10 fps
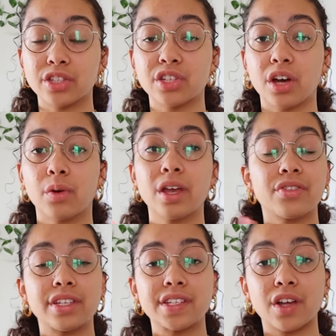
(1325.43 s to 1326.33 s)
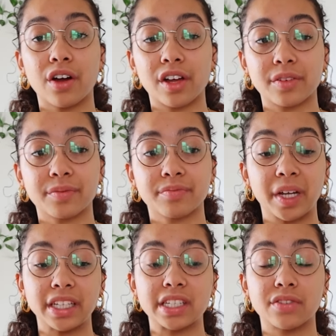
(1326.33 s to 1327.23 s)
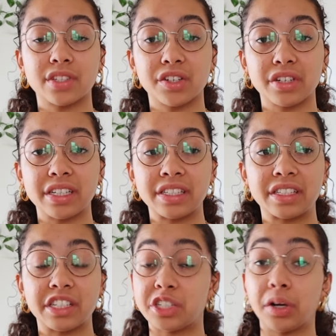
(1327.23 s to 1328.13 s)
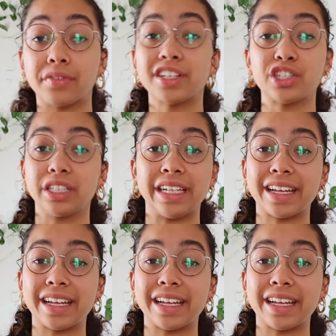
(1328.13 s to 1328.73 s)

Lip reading: So this is on my list of series to start eventually,